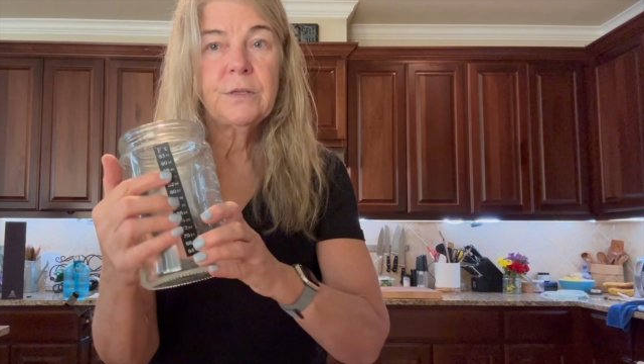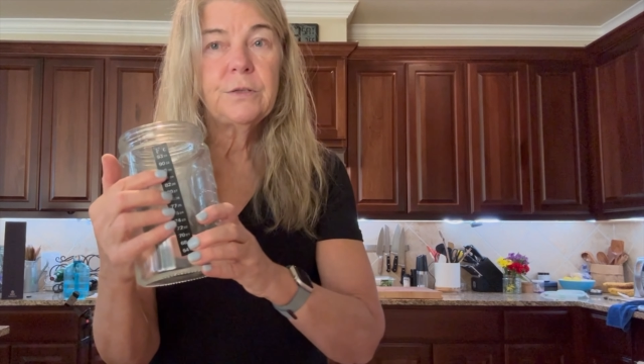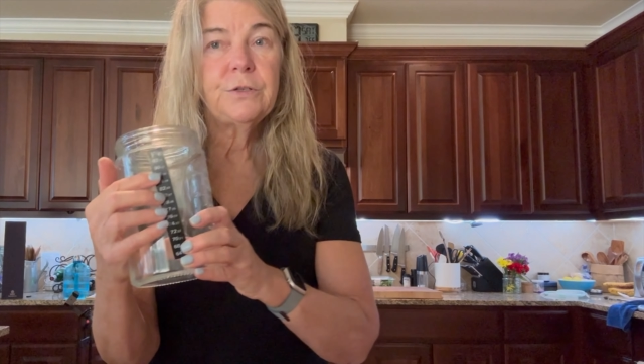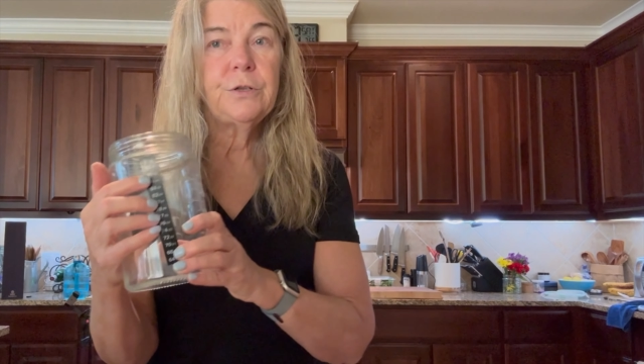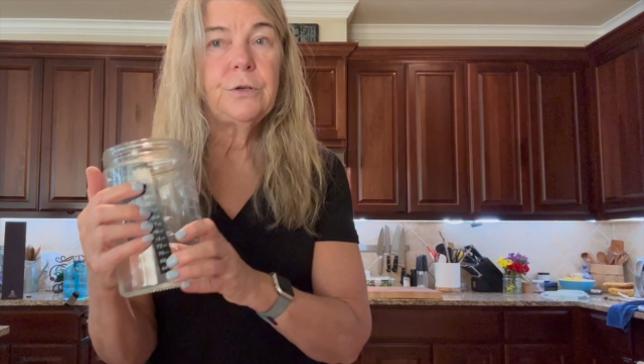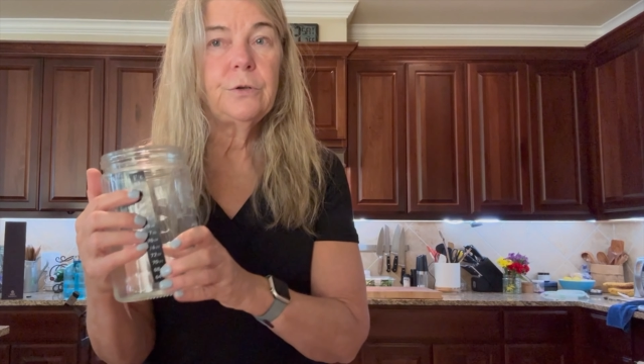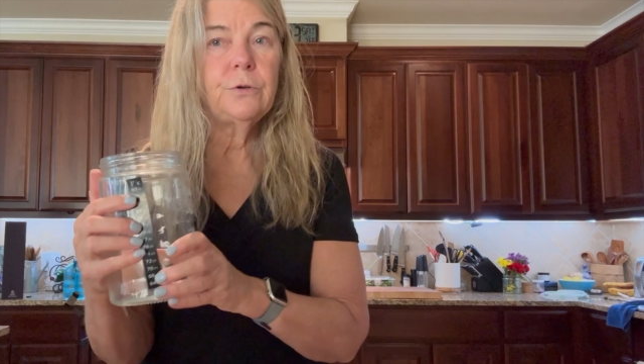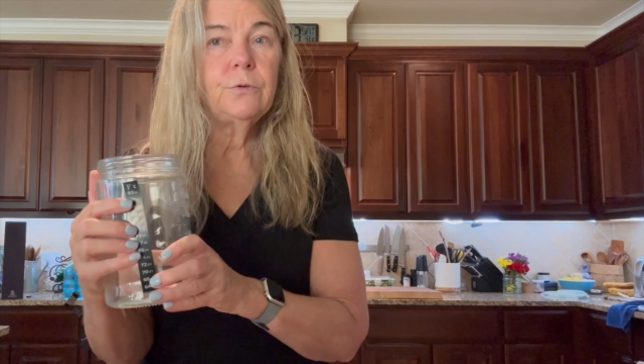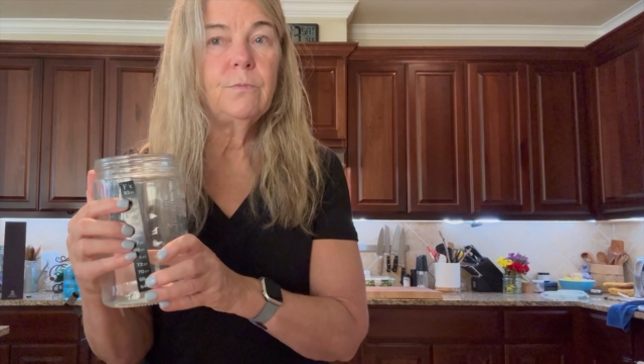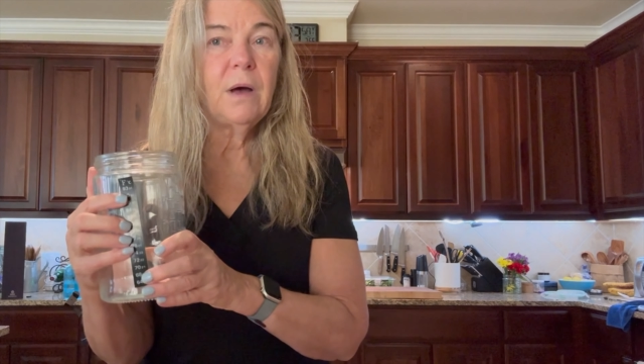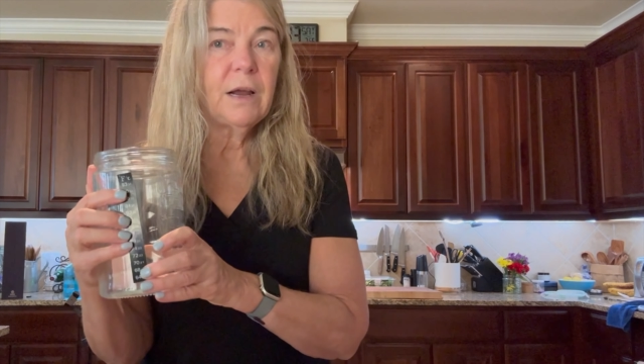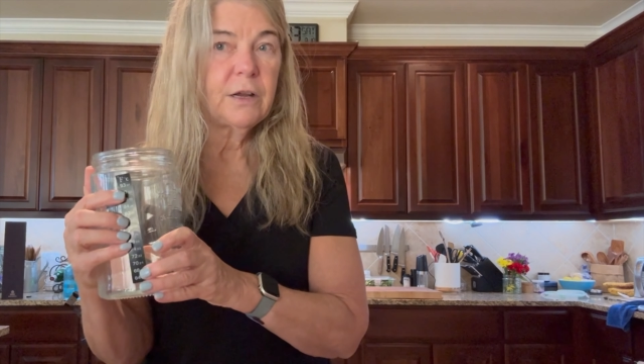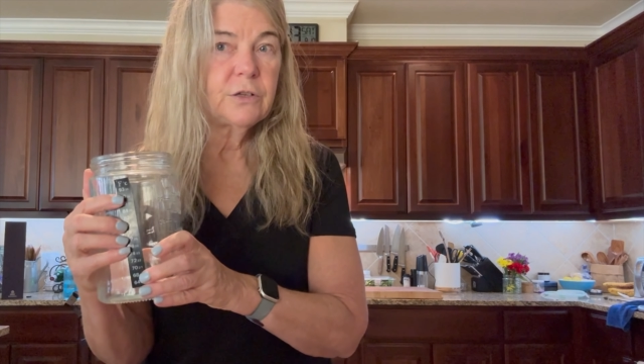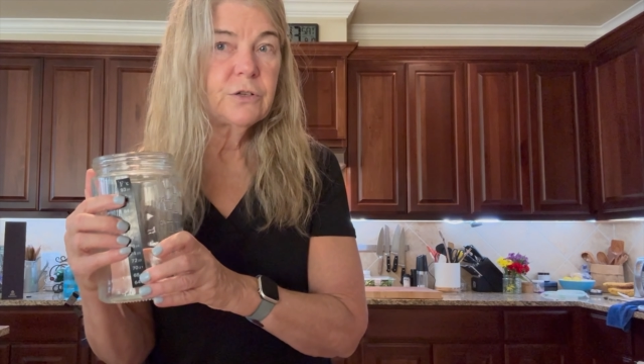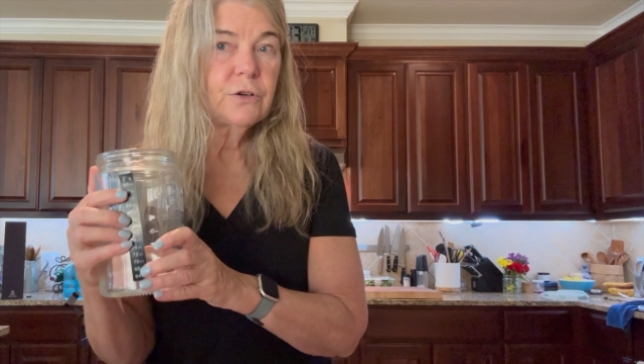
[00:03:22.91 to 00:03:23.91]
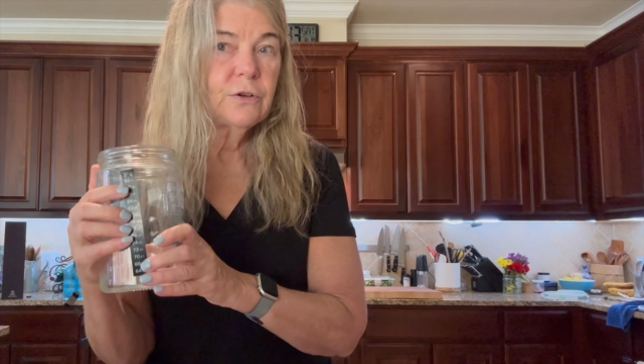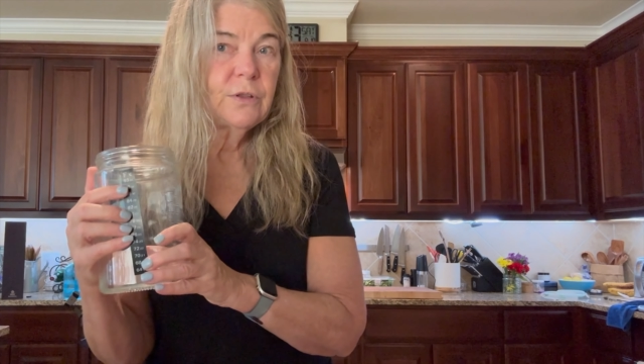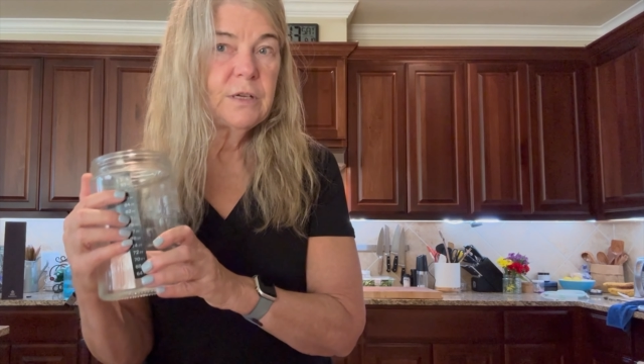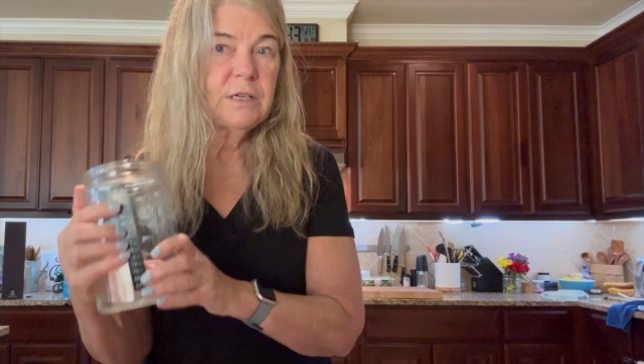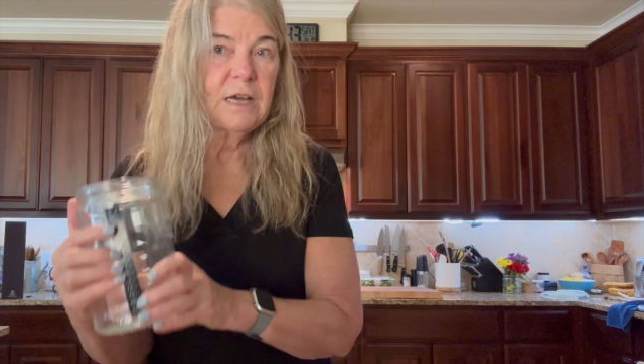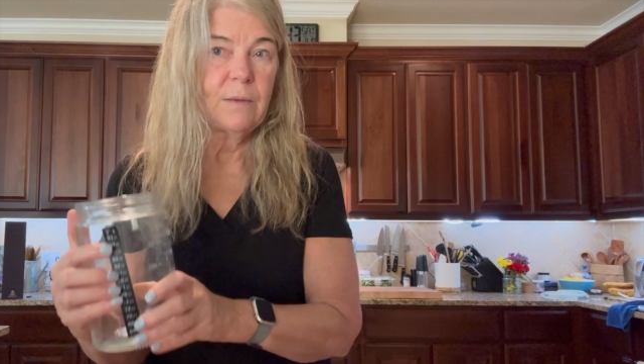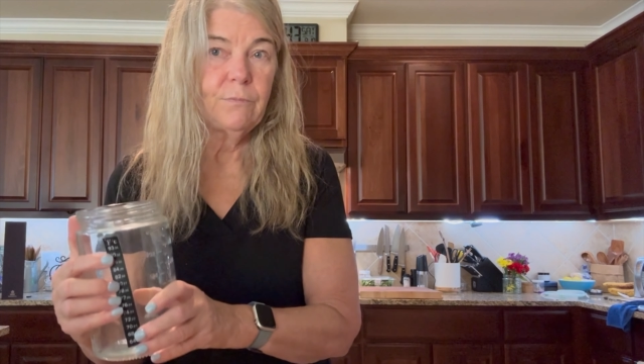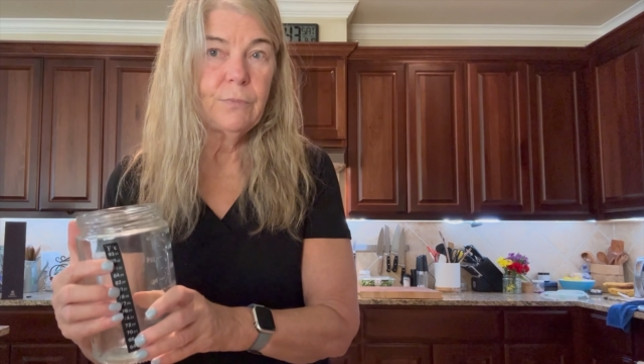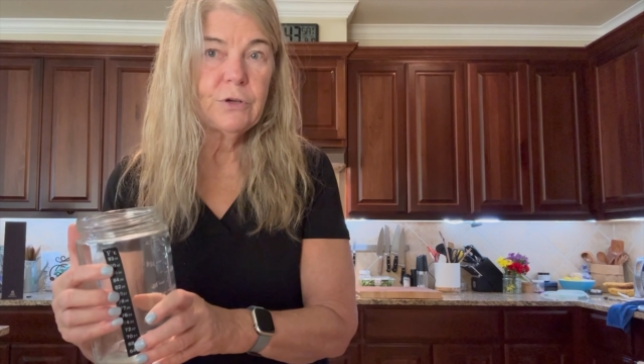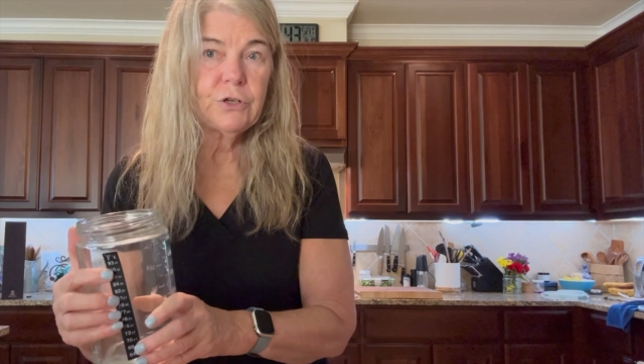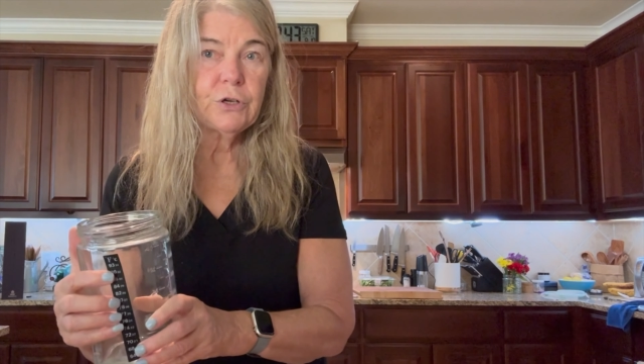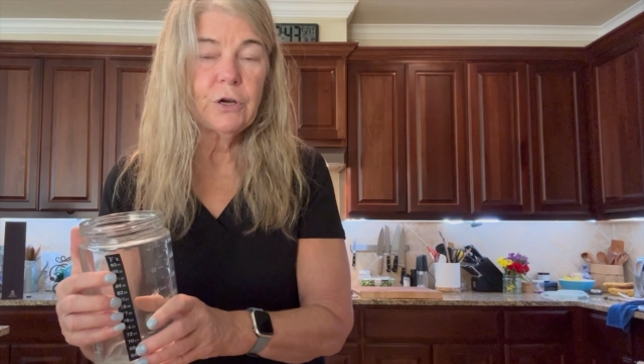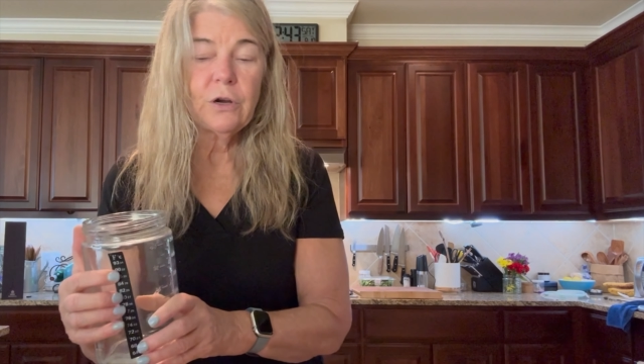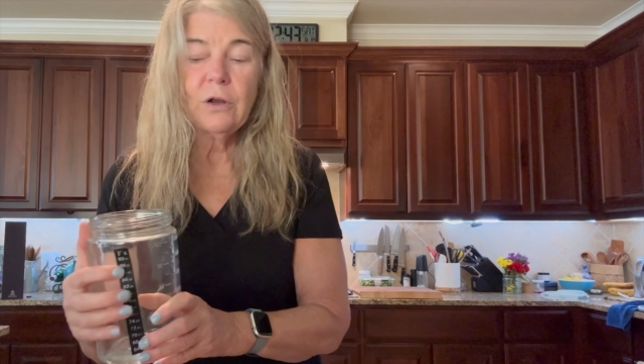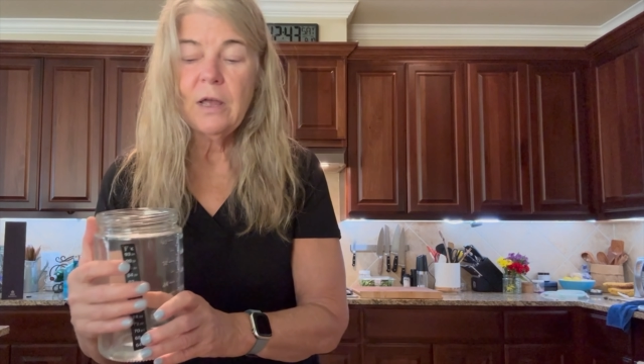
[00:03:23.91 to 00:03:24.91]
to monitor the
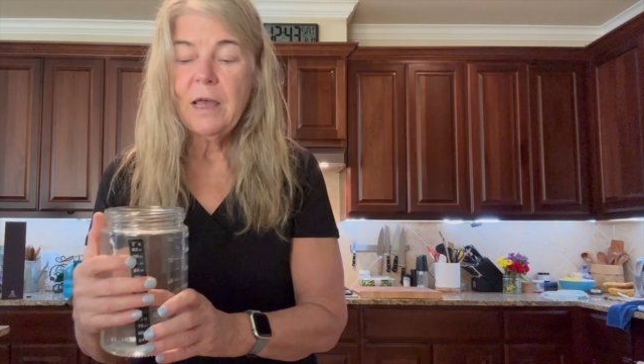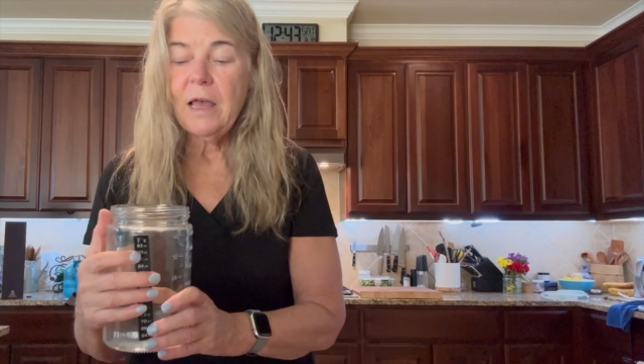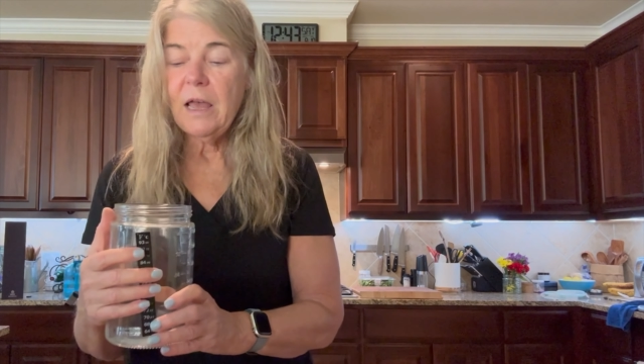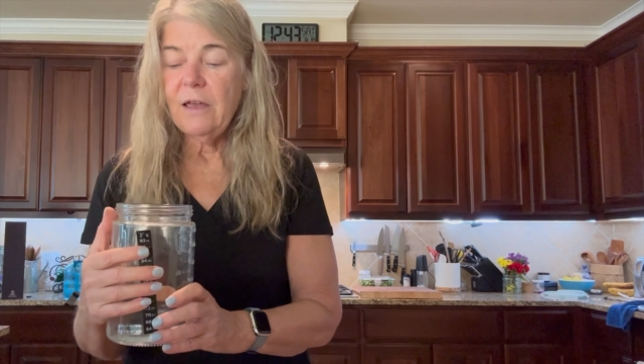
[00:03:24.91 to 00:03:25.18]
temperature.